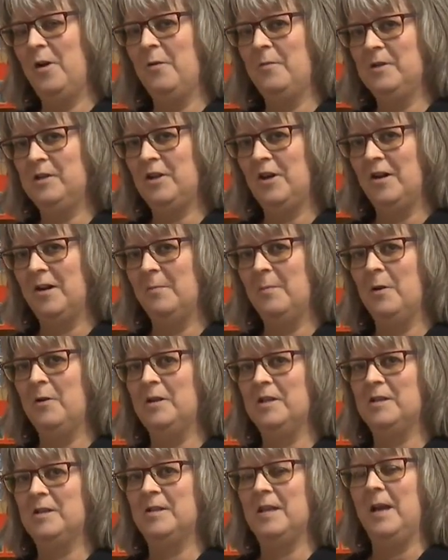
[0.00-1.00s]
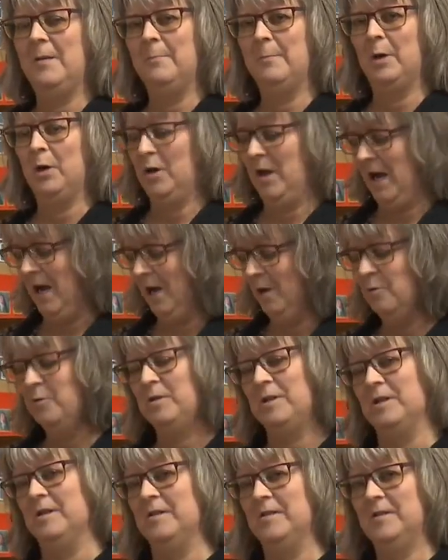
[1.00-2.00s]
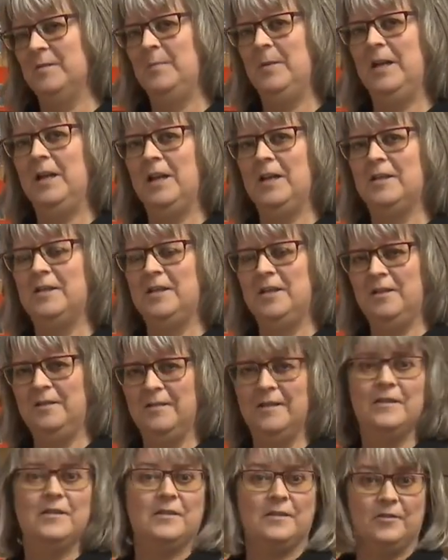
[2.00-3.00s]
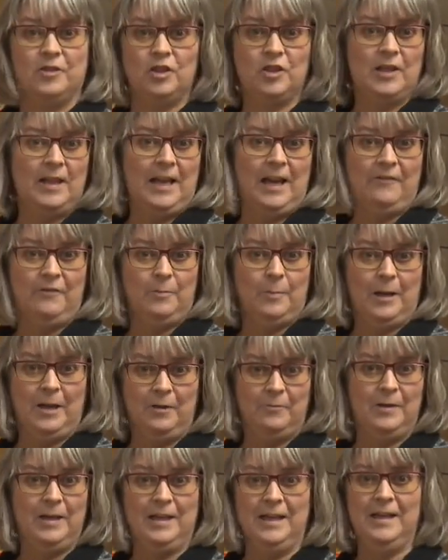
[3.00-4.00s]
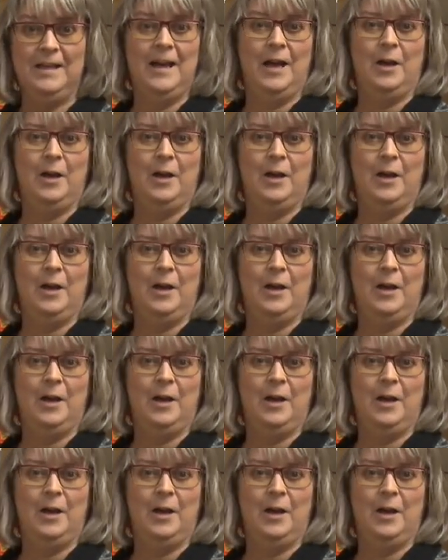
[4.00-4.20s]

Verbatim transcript: always talk about is bird houses because it's just like everybody, we need